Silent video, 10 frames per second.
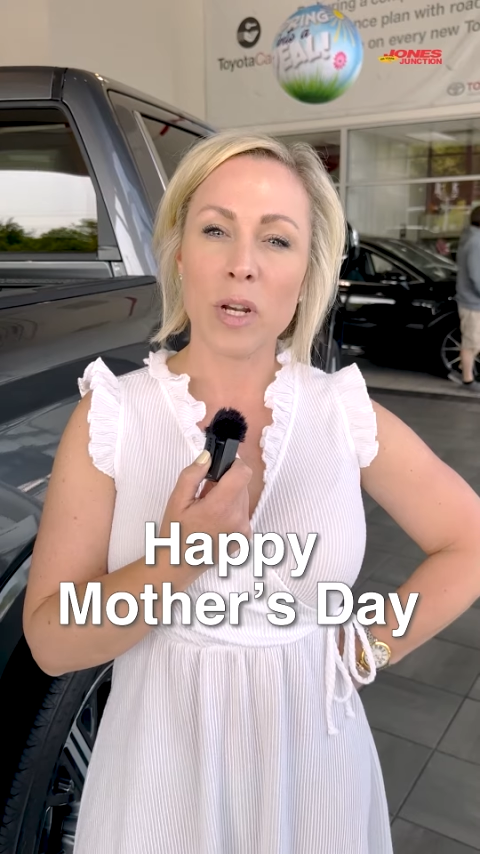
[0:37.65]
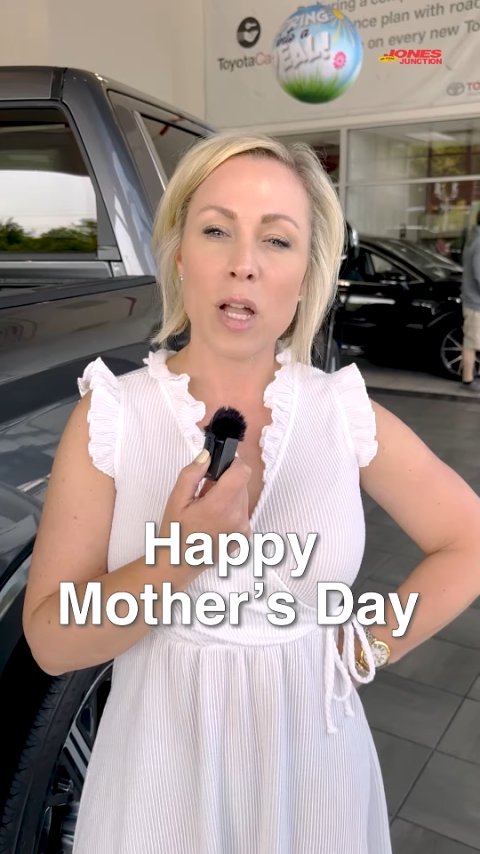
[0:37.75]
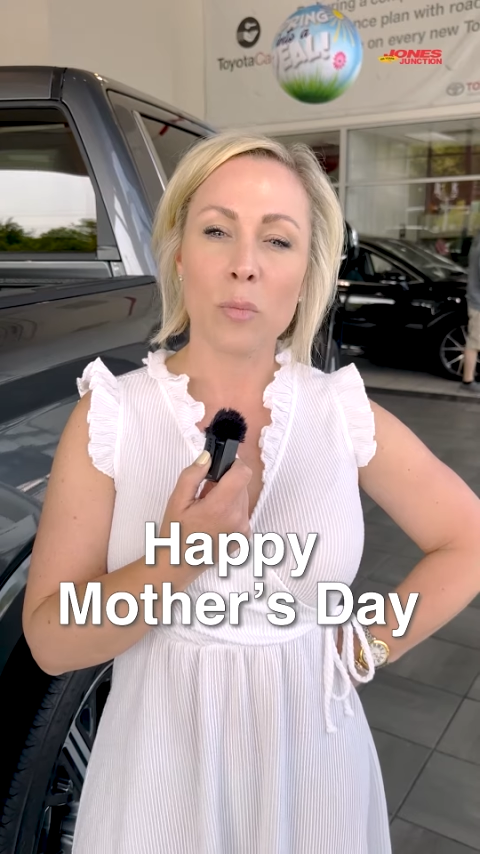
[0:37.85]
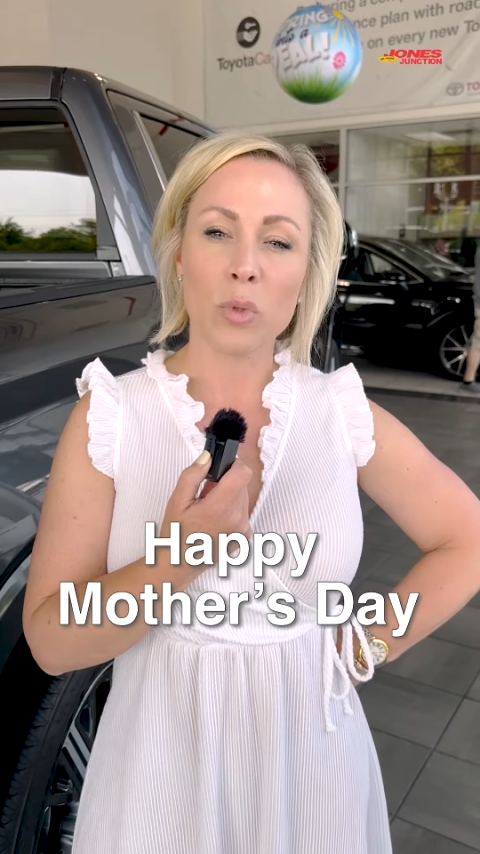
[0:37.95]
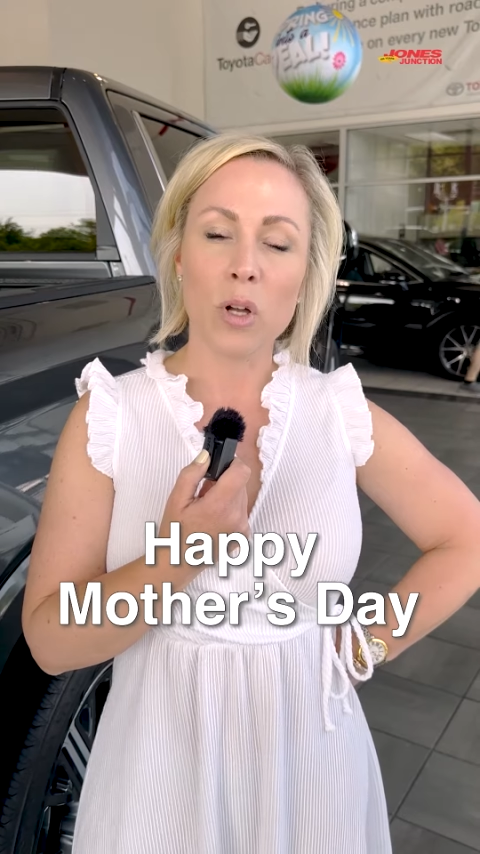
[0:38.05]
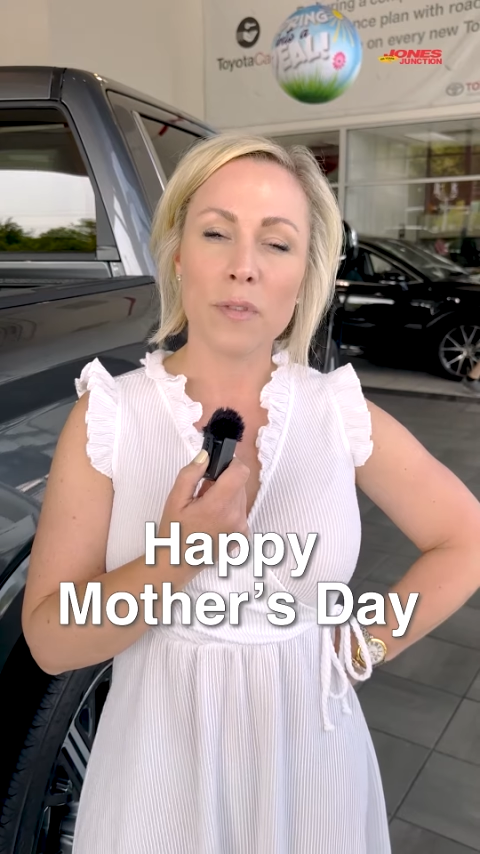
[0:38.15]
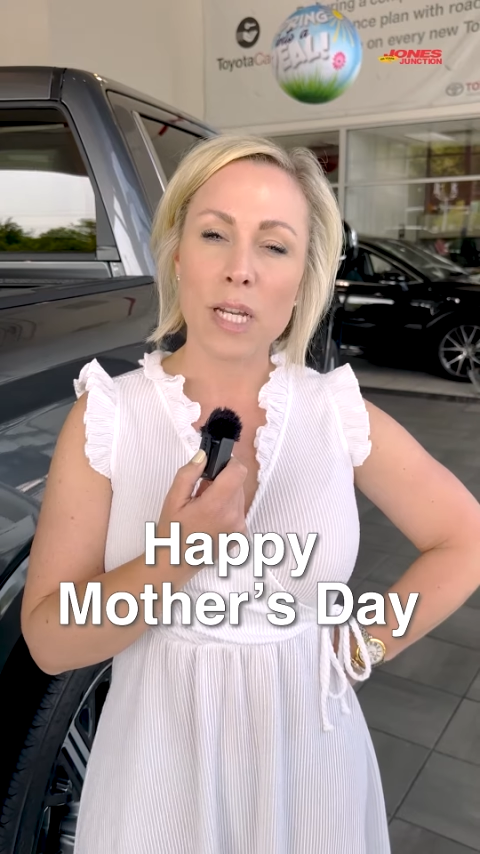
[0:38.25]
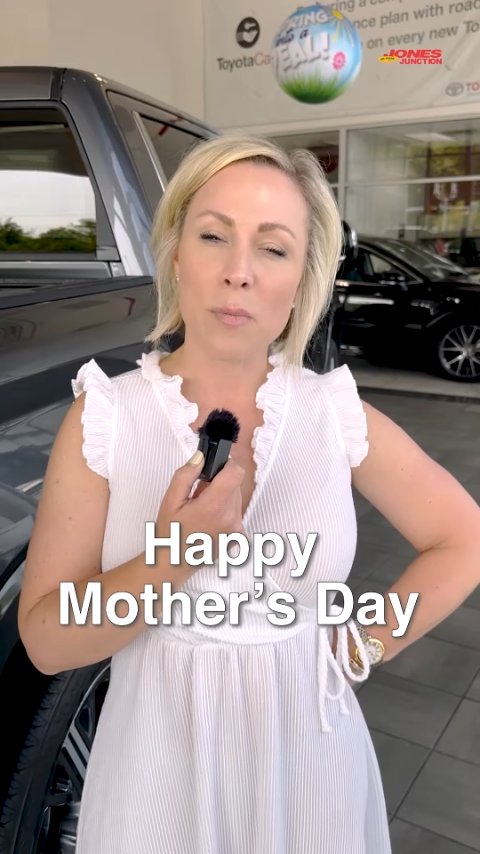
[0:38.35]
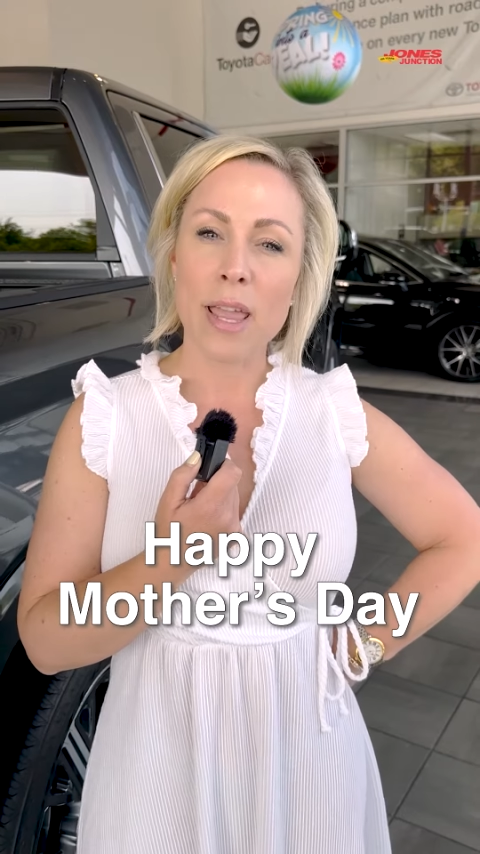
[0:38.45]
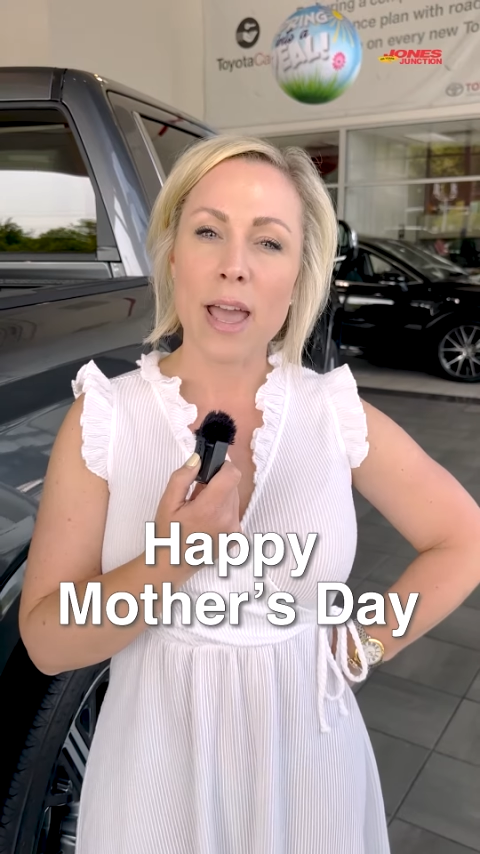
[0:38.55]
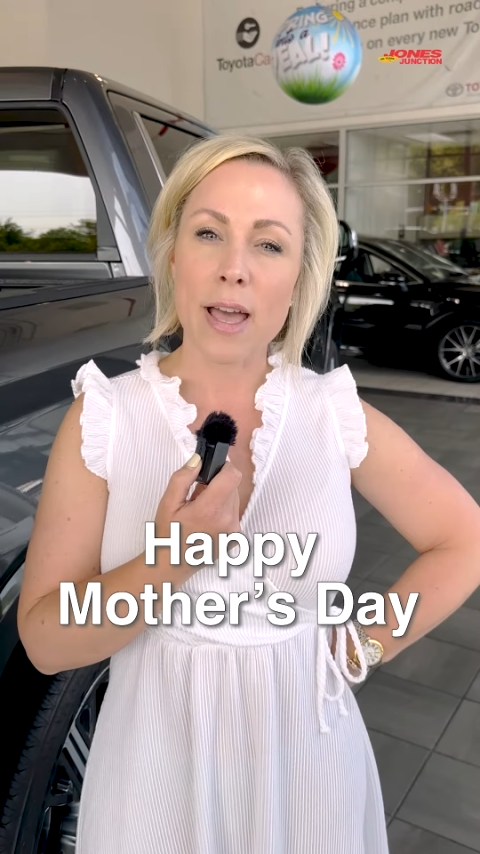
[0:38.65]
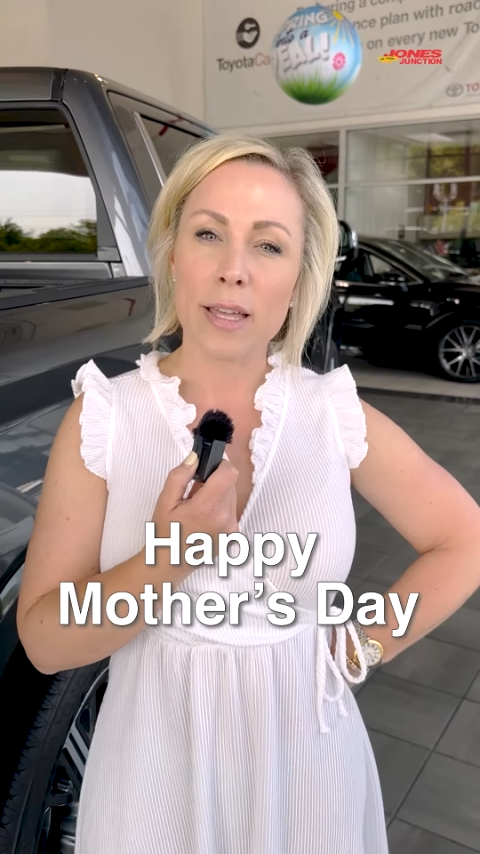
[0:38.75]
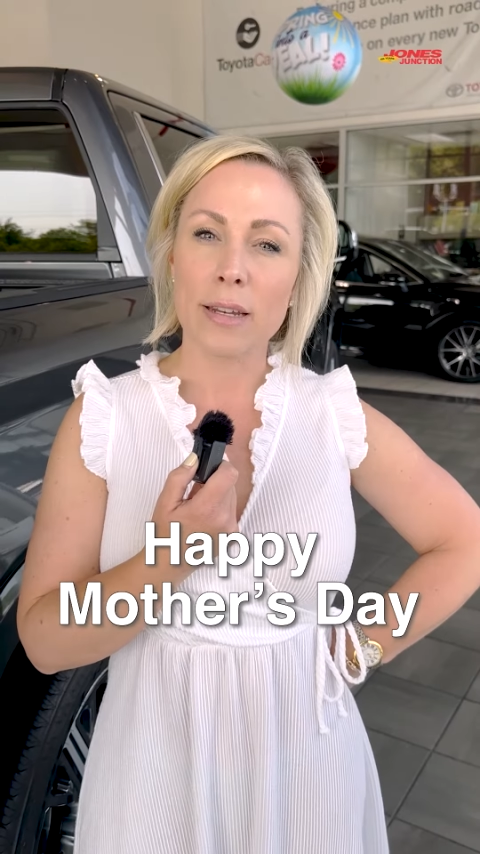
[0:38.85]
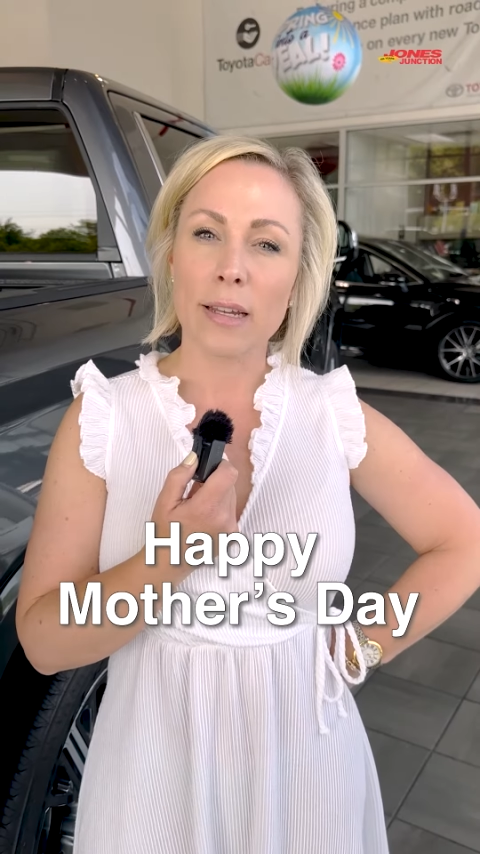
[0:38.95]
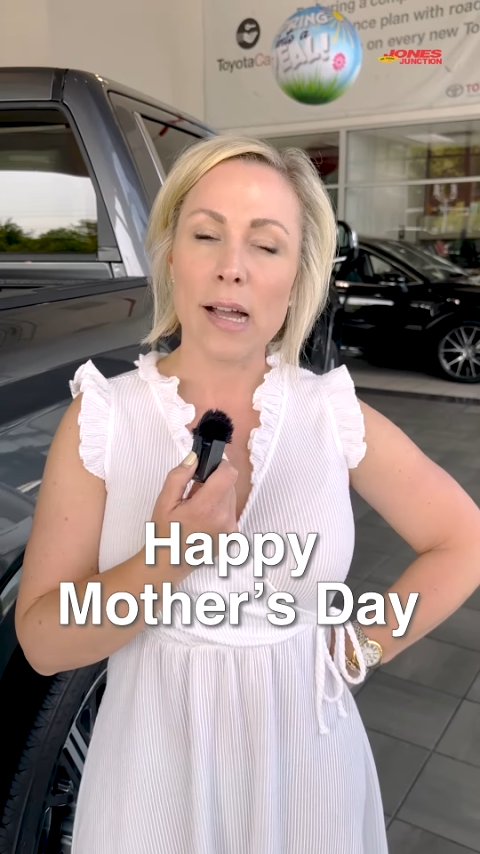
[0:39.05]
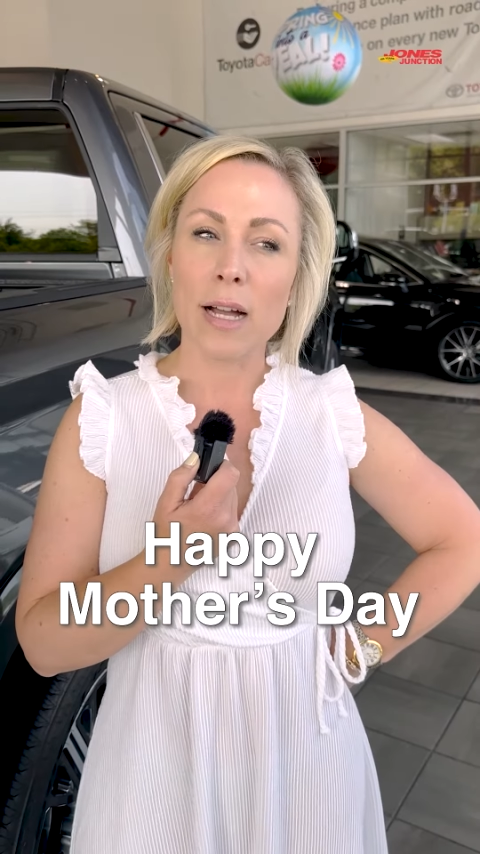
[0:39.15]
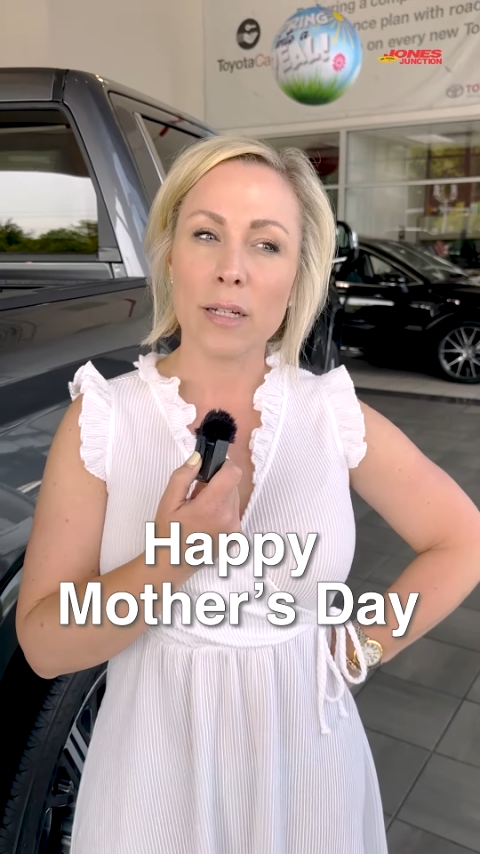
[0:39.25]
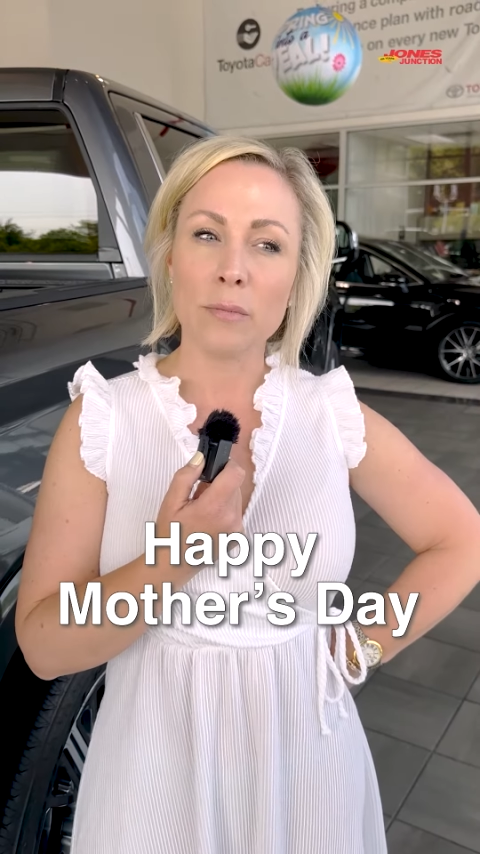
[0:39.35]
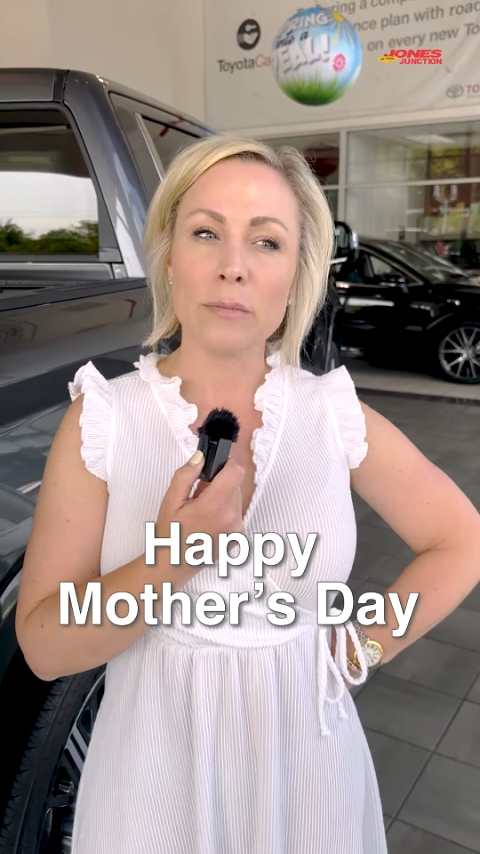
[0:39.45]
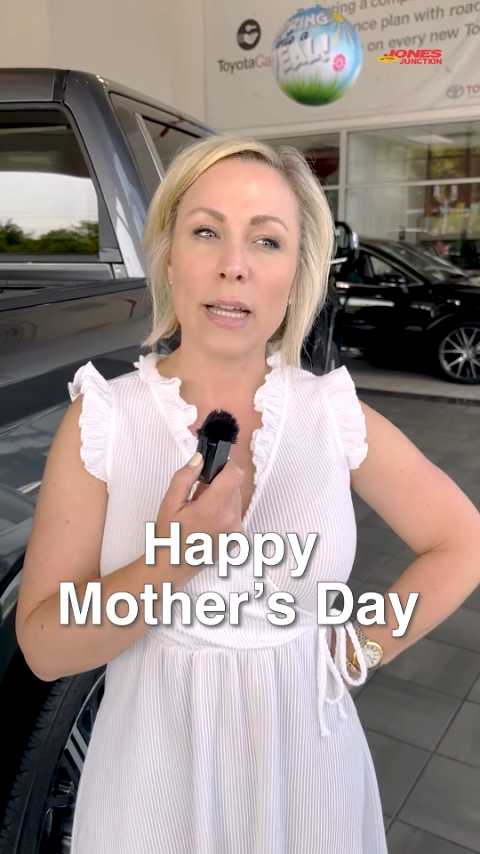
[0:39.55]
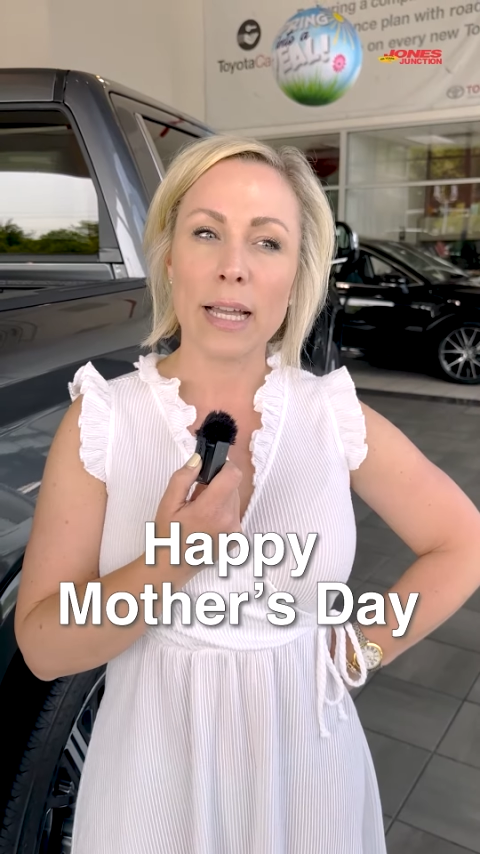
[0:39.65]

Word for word: but a couple off the top of my head um,